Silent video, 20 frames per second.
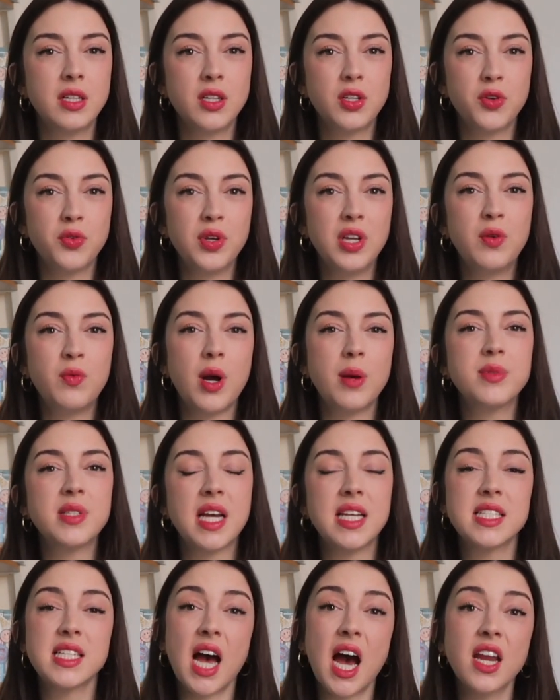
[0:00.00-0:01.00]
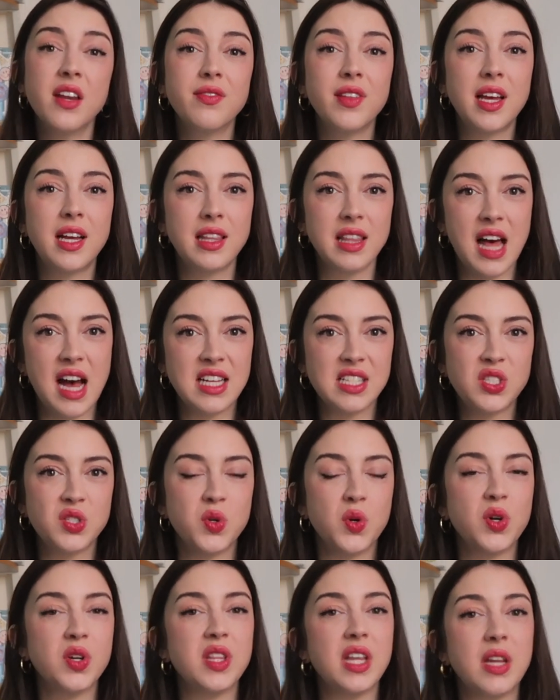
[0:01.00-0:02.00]
Korean websites, kind of like
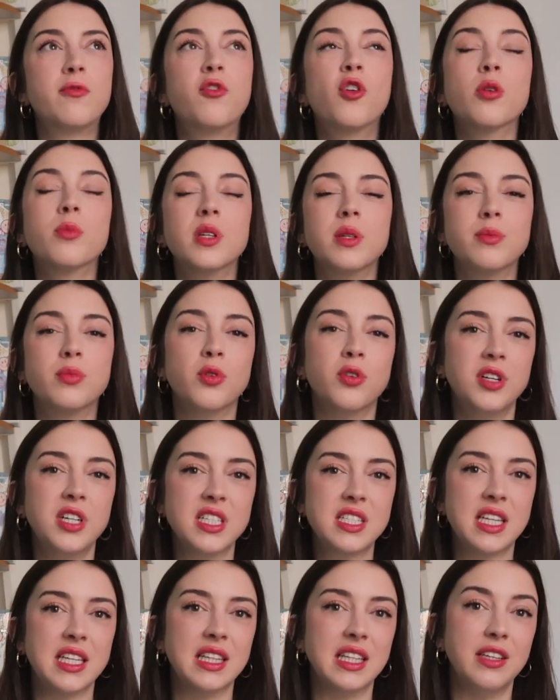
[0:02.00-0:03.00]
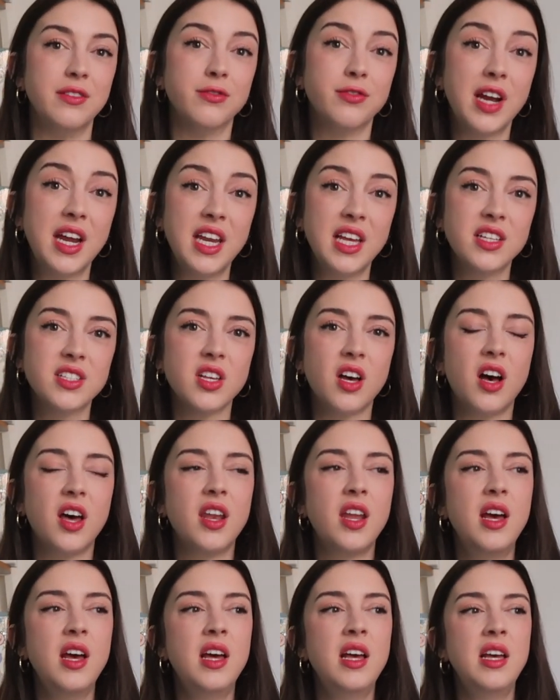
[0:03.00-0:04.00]
Glassdoor, that former employees can leave ratings
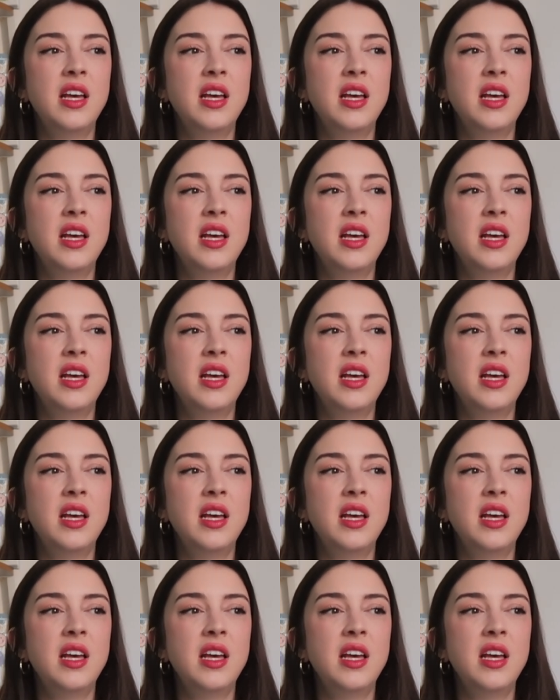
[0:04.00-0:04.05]
on.